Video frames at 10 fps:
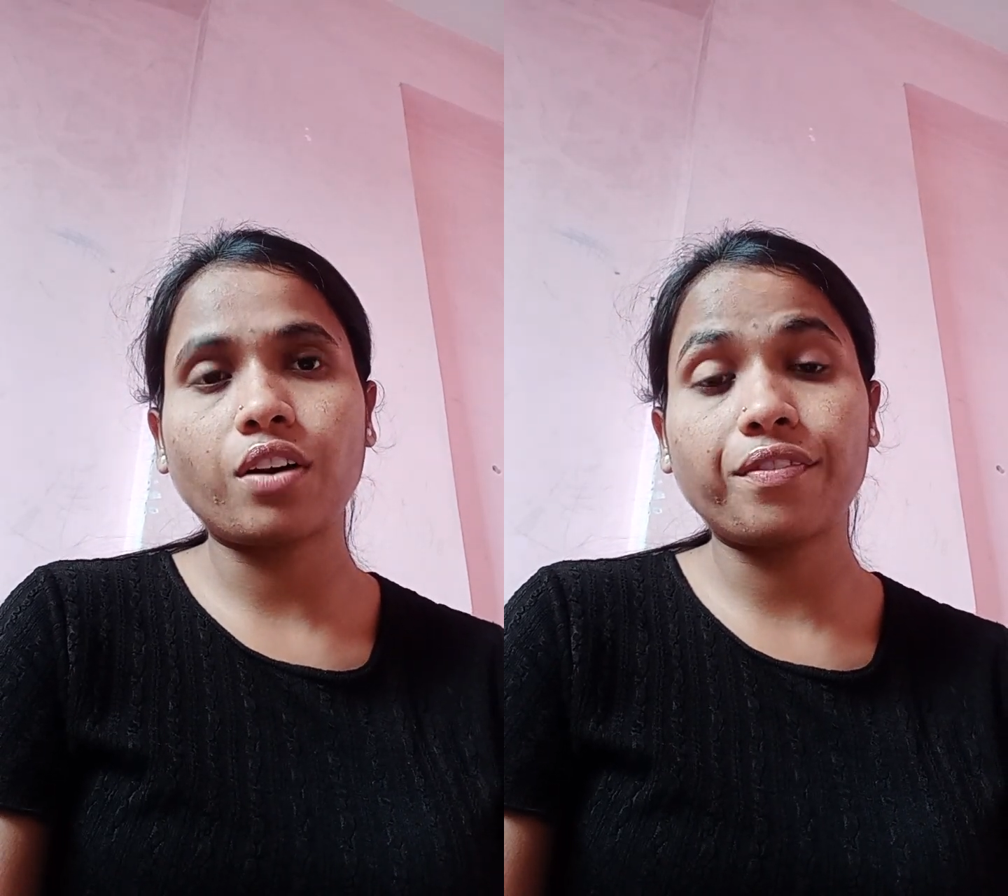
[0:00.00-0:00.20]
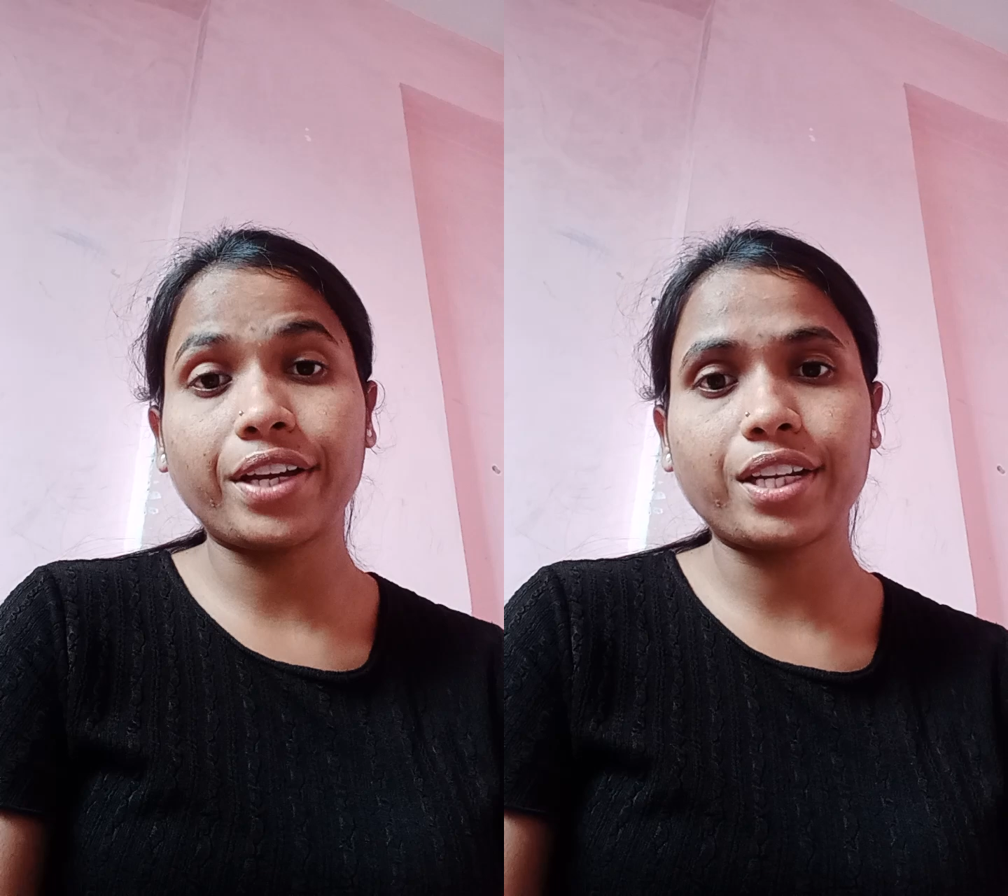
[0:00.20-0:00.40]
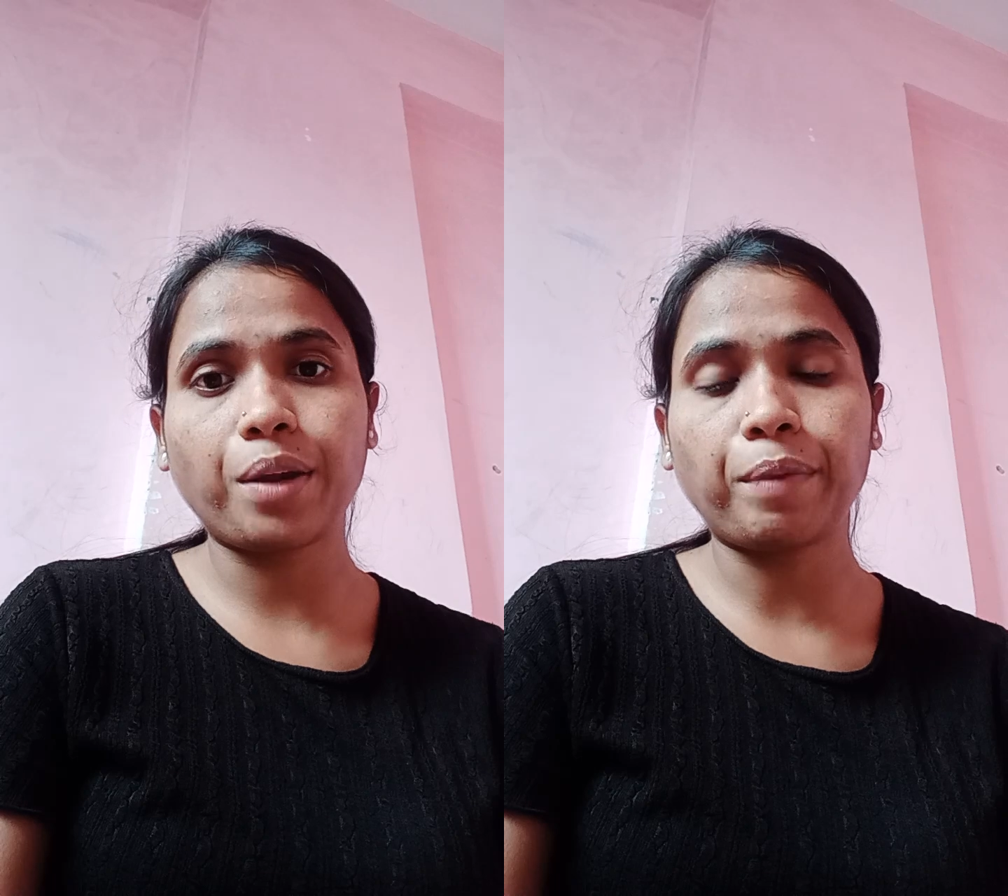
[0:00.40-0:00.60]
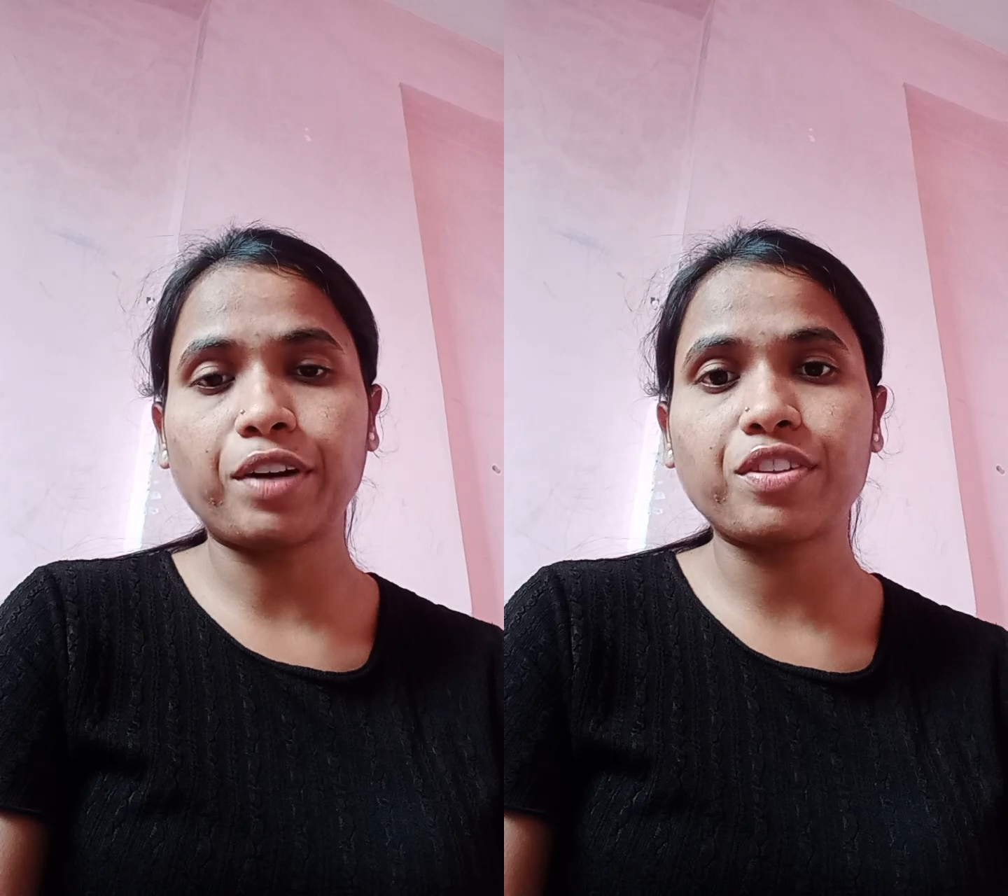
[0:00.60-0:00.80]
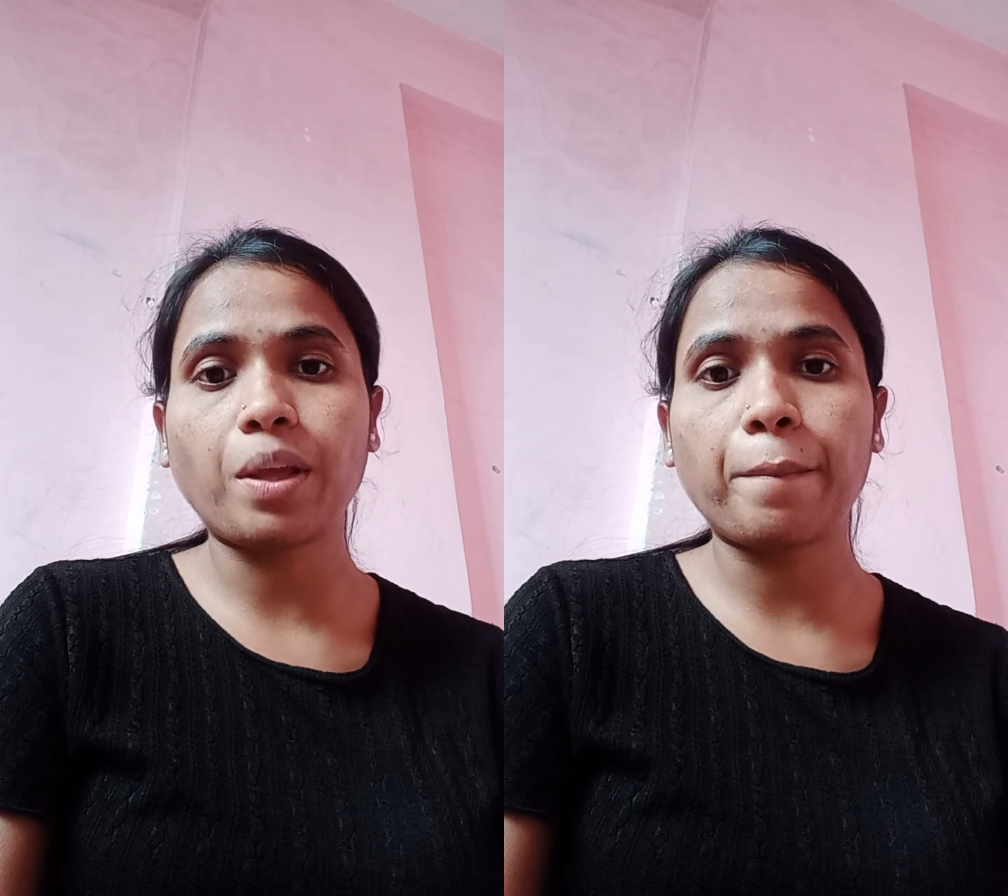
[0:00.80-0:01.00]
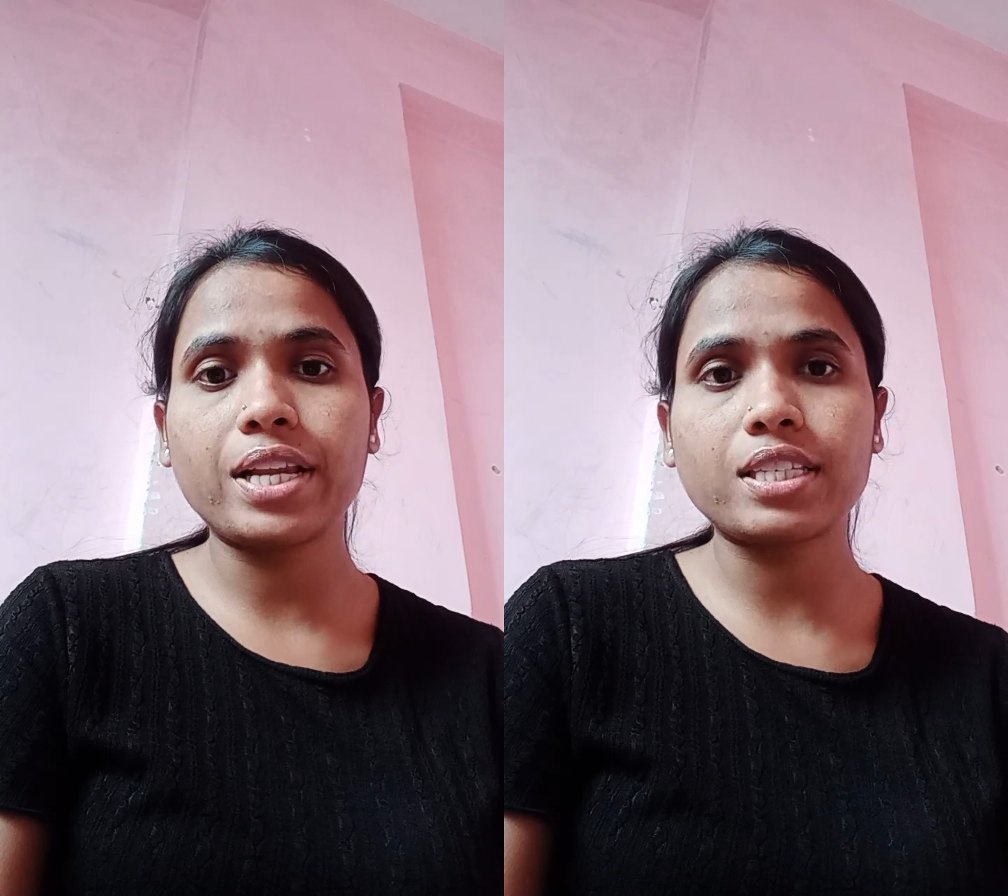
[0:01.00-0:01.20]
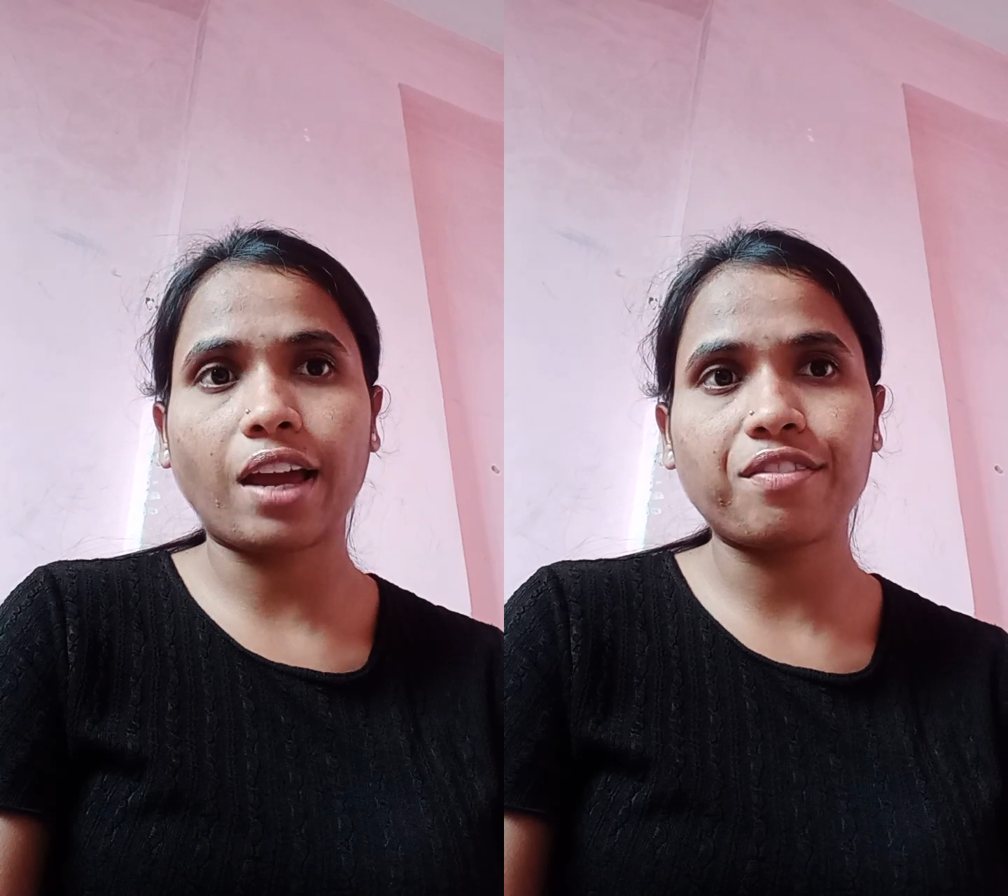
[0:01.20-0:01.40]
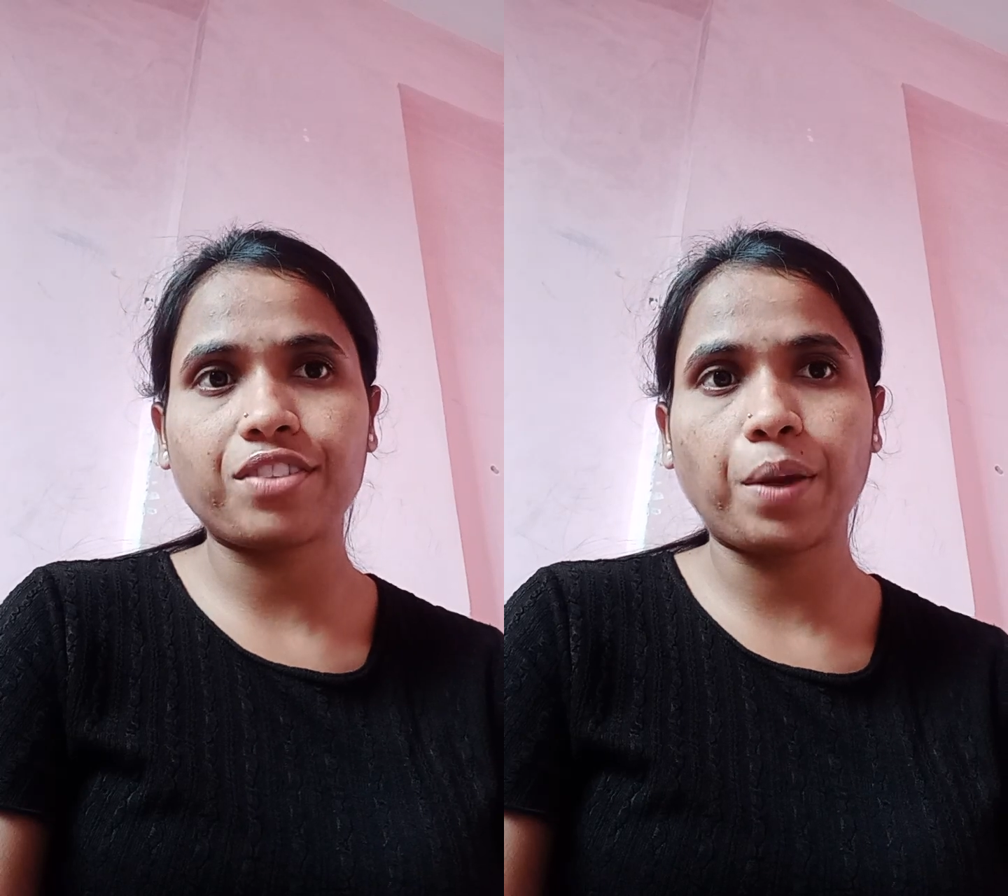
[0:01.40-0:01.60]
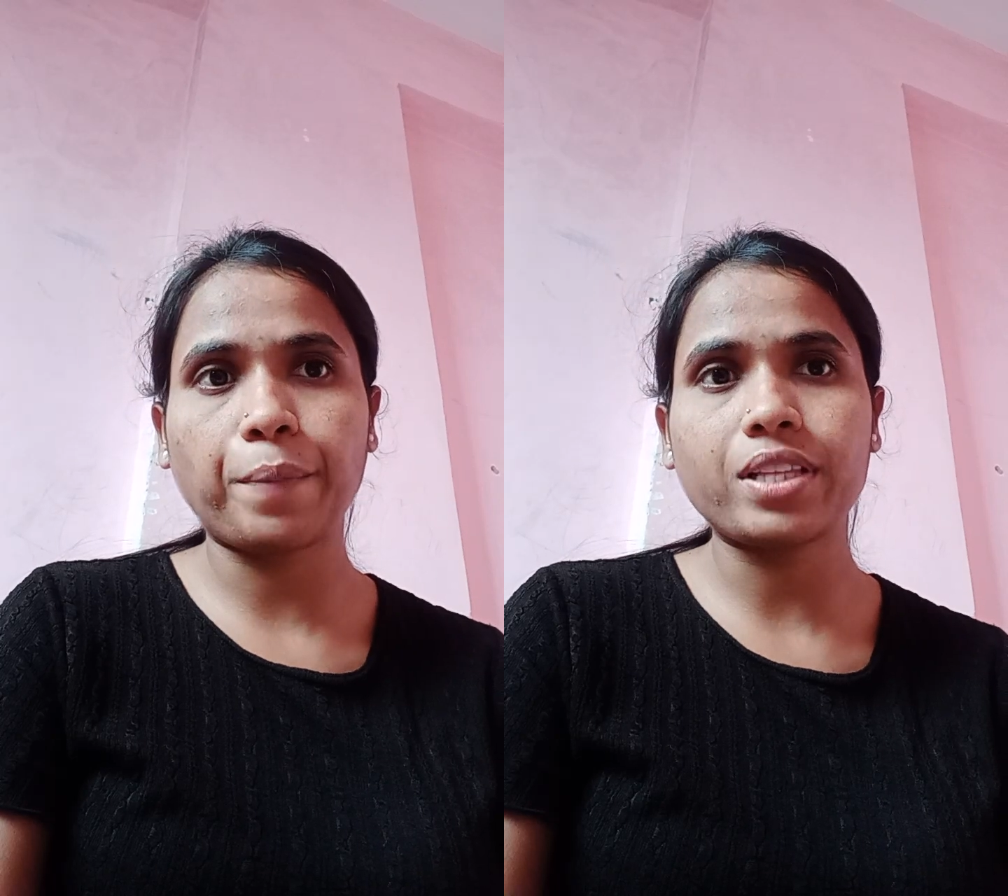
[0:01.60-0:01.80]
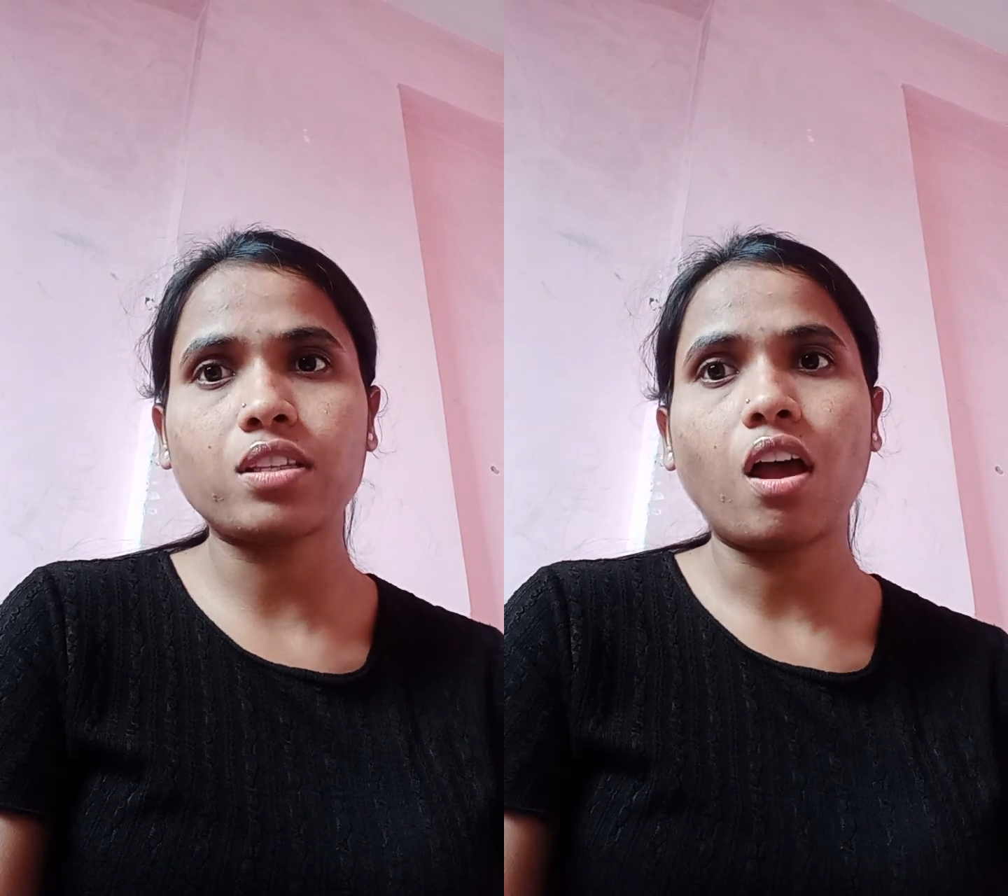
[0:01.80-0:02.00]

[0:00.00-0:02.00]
vary between the males and females